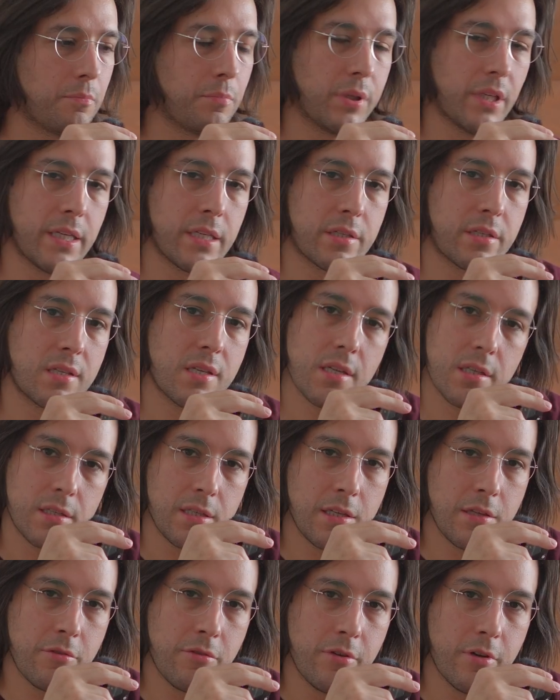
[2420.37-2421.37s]
Playing
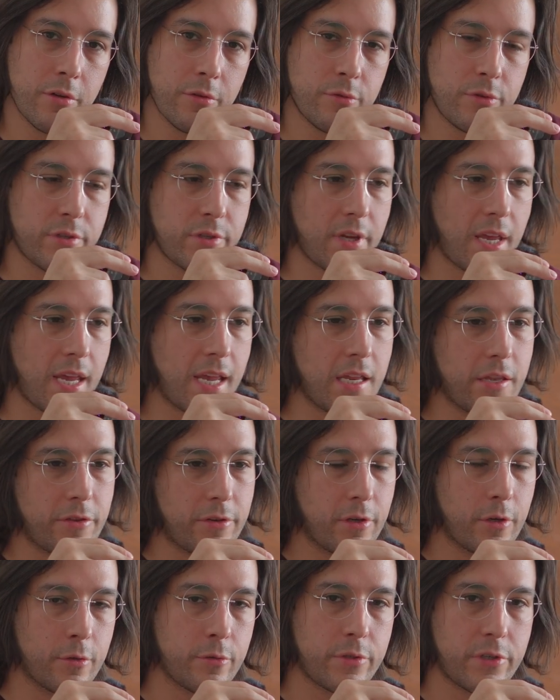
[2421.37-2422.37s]
16th notes, 8th
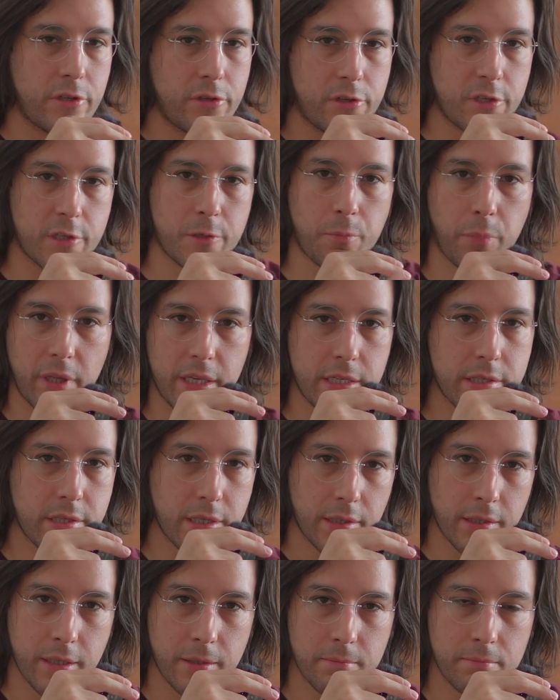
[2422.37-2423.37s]
notes, and
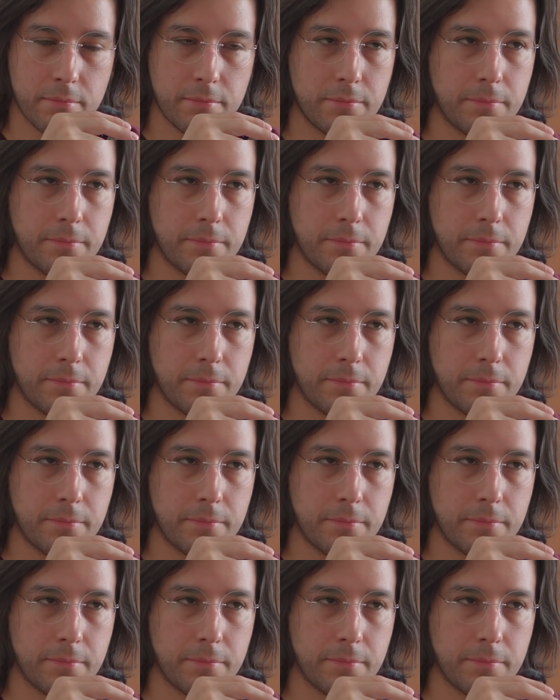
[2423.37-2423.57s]
displacing them.